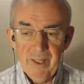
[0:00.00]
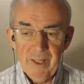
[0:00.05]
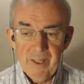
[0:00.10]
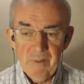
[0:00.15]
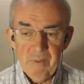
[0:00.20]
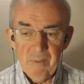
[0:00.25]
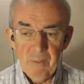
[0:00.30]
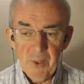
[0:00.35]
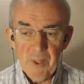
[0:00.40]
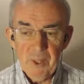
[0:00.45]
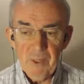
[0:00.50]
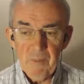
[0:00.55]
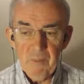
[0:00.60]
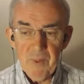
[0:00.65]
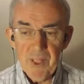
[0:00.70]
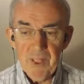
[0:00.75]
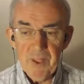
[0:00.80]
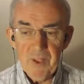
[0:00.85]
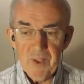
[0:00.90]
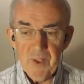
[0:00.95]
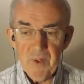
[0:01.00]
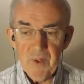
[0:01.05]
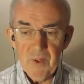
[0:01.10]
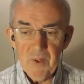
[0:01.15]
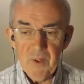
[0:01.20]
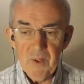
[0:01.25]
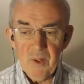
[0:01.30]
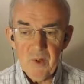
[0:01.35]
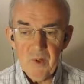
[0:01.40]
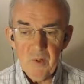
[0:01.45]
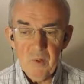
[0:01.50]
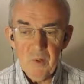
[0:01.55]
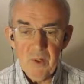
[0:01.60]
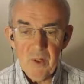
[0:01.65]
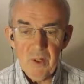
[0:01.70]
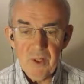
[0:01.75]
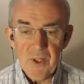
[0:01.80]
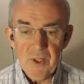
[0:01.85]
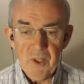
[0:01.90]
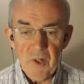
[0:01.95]
but it means that you can hold
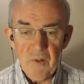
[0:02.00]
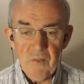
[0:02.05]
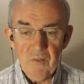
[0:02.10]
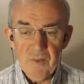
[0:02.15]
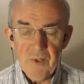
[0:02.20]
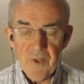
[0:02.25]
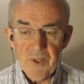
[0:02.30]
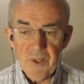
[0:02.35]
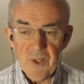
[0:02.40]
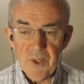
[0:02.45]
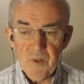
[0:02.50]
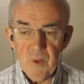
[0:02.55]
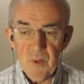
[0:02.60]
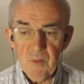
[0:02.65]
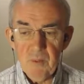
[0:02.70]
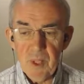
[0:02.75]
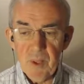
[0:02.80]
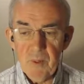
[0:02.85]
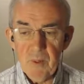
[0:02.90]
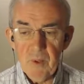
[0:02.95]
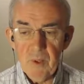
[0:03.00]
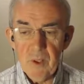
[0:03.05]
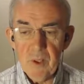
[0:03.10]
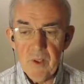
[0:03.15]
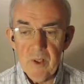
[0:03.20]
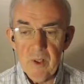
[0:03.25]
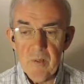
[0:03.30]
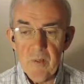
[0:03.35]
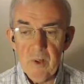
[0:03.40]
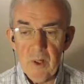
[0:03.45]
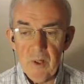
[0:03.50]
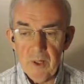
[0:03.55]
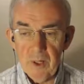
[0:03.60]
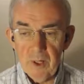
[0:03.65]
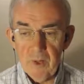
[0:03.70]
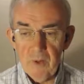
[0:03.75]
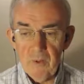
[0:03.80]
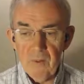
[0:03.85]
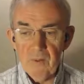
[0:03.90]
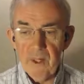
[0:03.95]
large conferences where people can come on and
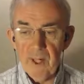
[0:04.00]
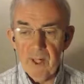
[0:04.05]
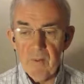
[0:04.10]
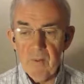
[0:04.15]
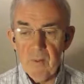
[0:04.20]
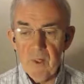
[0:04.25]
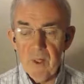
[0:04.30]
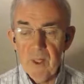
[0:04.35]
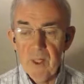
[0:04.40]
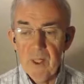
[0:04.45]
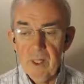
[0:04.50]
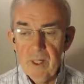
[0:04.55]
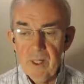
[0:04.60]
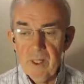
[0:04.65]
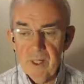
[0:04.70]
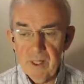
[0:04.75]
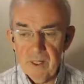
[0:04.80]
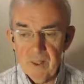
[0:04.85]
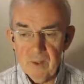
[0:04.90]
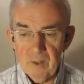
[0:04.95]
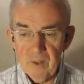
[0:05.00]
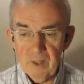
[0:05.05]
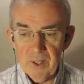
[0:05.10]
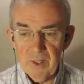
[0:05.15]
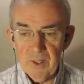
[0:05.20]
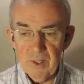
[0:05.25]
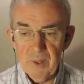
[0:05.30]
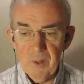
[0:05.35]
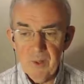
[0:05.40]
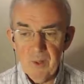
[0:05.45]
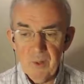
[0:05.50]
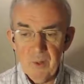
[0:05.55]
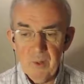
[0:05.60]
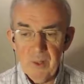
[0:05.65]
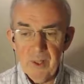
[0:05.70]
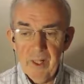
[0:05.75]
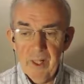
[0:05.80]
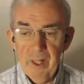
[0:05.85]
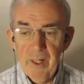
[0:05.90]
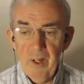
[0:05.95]
off camera according to uh,
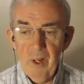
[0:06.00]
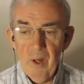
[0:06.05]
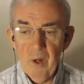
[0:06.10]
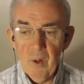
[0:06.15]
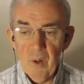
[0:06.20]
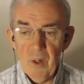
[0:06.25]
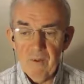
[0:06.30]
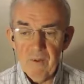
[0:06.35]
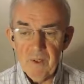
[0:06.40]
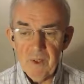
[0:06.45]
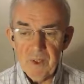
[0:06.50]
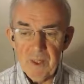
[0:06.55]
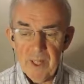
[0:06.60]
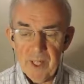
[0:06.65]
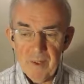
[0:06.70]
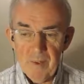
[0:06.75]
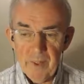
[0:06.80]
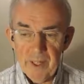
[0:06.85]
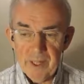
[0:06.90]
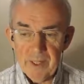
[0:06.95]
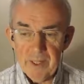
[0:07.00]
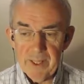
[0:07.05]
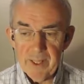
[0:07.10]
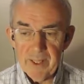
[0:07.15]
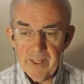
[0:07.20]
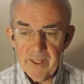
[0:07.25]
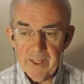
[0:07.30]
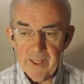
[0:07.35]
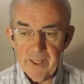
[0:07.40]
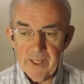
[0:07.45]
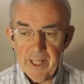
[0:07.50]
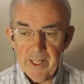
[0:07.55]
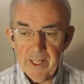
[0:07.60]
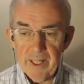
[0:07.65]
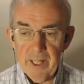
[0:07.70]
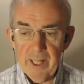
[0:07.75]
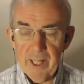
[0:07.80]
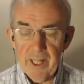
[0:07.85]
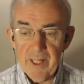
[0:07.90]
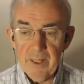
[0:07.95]
whoever's directing the set,
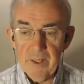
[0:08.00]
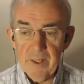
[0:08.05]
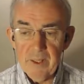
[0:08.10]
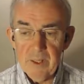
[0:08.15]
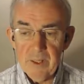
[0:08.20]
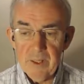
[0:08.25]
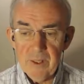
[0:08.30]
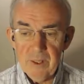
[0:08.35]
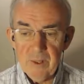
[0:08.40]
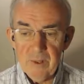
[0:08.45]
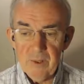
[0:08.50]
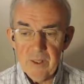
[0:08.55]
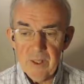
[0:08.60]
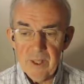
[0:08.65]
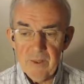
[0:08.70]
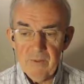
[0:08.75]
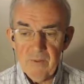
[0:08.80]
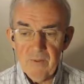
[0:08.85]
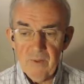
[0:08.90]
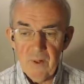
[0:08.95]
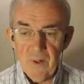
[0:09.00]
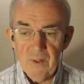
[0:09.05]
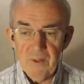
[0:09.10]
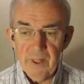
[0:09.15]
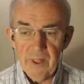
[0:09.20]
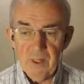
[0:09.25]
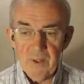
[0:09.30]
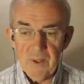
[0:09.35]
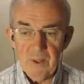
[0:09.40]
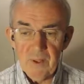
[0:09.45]
and you can have 5,000